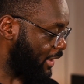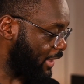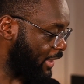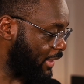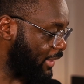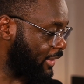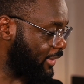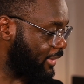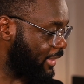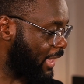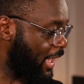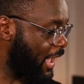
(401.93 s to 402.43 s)

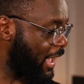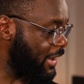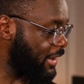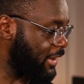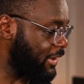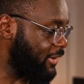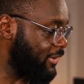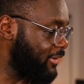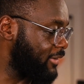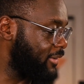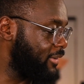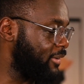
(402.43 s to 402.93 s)
a
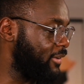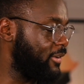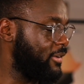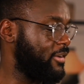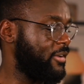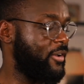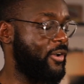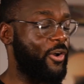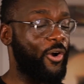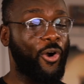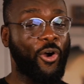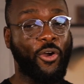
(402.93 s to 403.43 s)
Canon
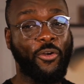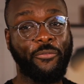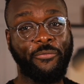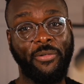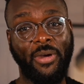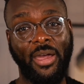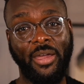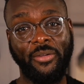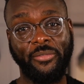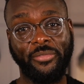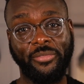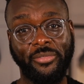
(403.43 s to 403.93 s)

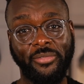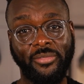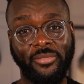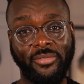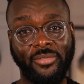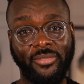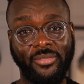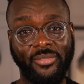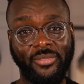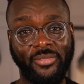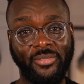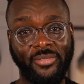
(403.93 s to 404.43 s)
R5.
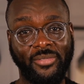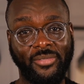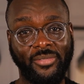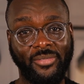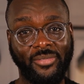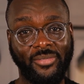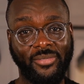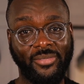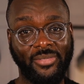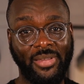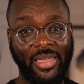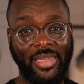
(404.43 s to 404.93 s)

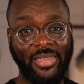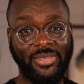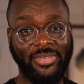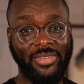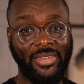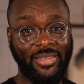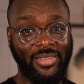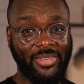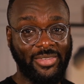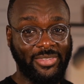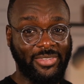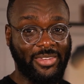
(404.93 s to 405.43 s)
Like,
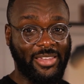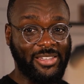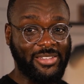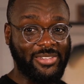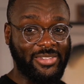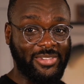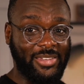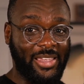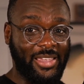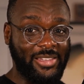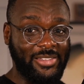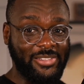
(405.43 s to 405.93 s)

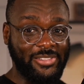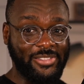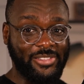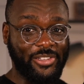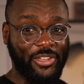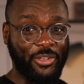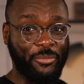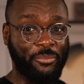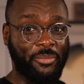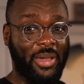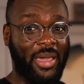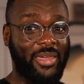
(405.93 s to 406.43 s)
this lens
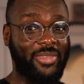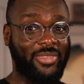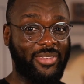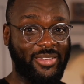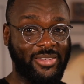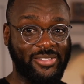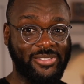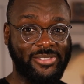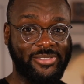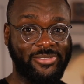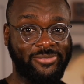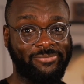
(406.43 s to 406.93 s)
can buy
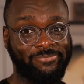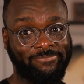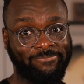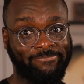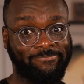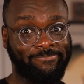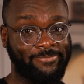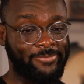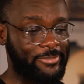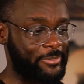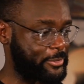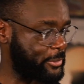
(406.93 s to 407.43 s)
this.
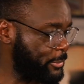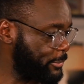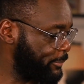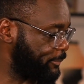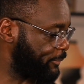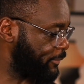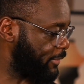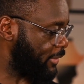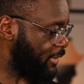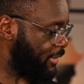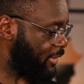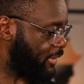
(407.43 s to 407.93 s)
So
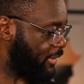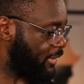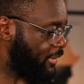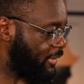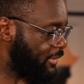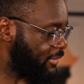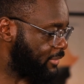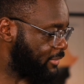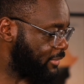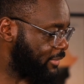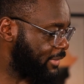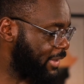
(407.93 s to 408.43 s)

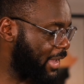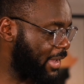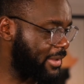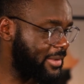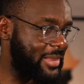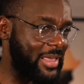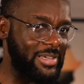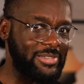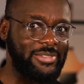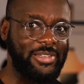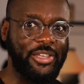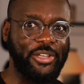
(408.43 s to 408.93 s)
yeah,
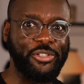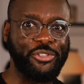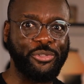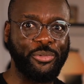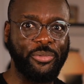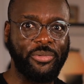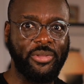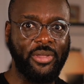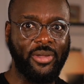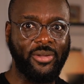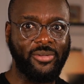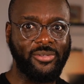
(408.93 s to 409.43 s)
that's the
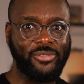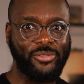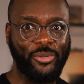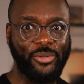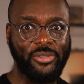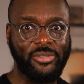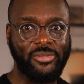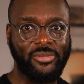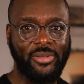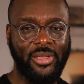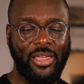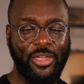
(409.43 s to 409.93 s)
issue there. So
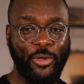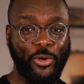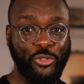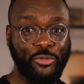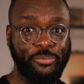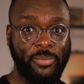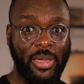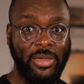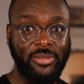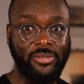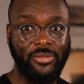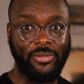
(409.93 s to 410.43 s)
it
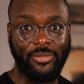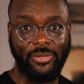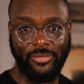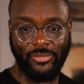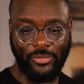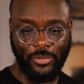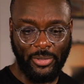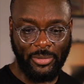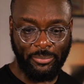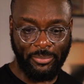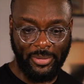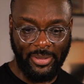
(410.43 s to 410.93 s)
goes back to
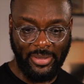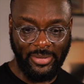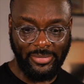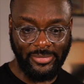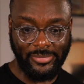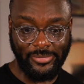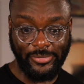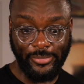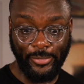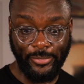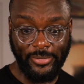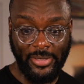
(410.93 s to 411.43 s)
it
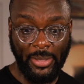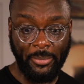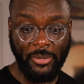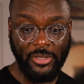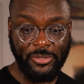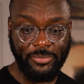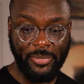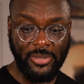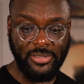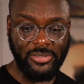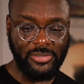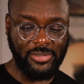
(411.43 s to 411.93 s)
being so damn
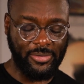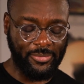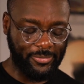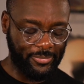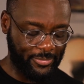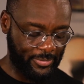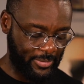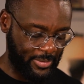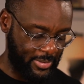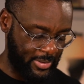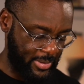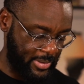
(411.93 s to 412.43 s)

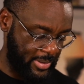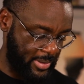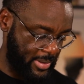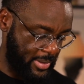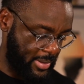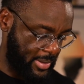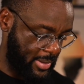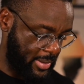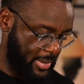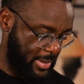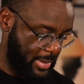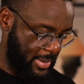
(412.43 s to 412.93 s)
expensive.
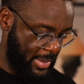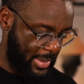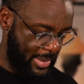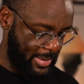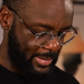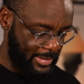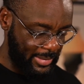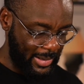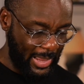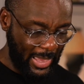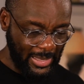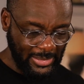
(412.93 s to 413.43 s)

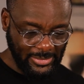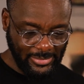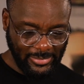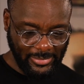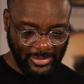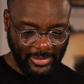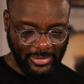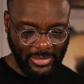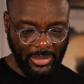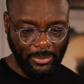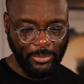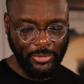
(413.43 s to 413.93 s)
And
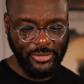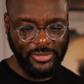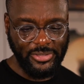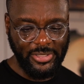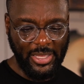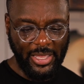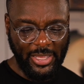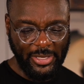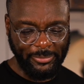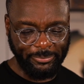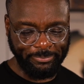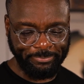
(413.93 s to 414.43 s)
lastly, number
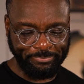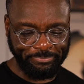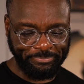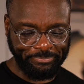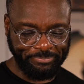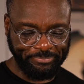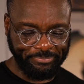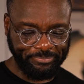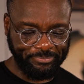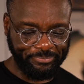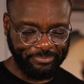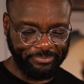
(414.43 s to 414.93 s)
10.